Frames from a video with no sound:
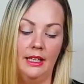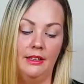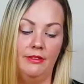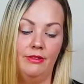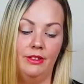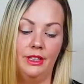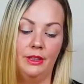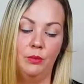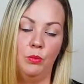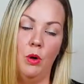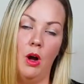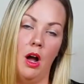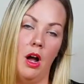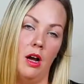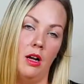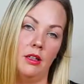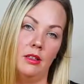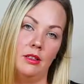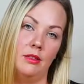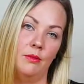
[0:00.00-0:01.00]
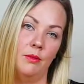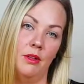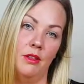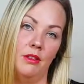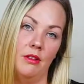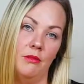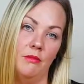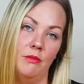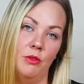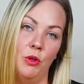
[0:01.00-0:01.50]
if it's worked with
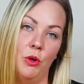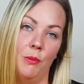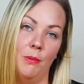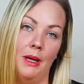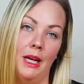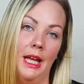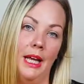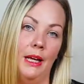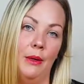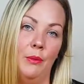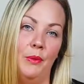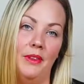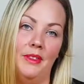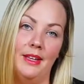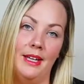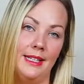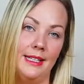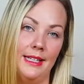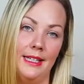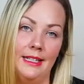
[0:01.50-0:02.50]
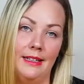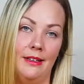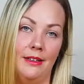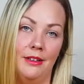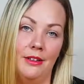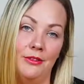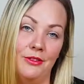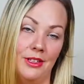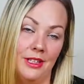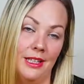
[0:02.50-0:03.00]
them not playing with their dinner
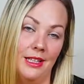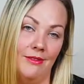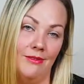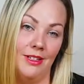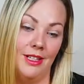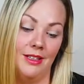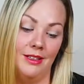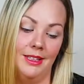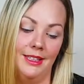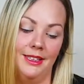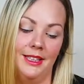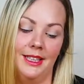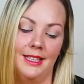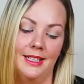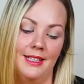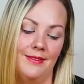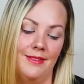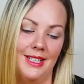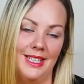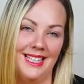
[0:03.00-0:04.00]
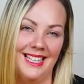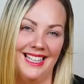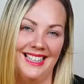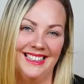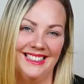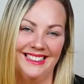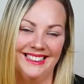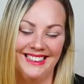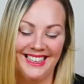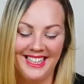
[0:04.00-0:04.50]
after they've done this activity.
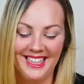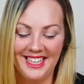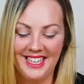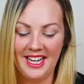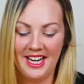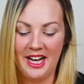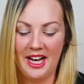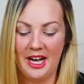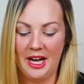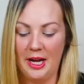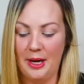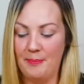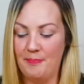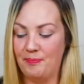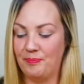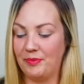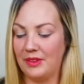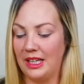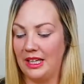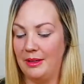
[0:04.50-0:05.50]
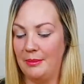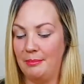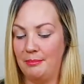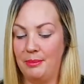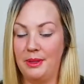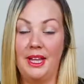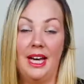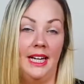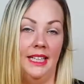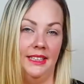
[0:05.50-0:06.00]
But
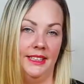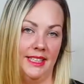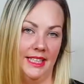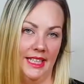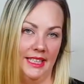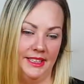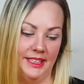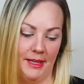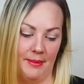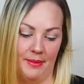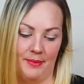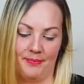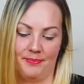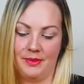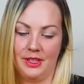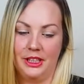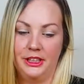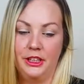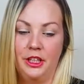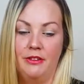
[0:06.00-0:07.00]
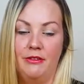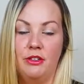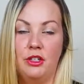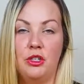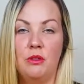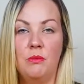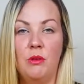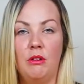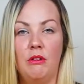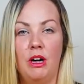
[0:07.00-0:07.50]
that is today's tip. So for
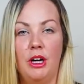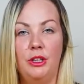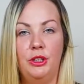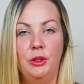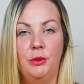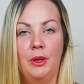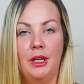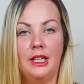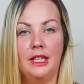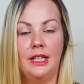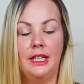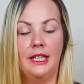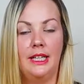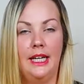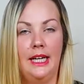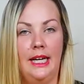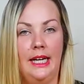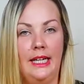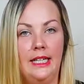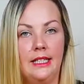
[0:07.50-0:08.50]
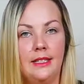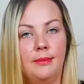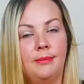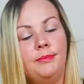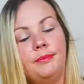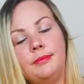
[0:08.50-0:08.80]
tomorrow you are going to need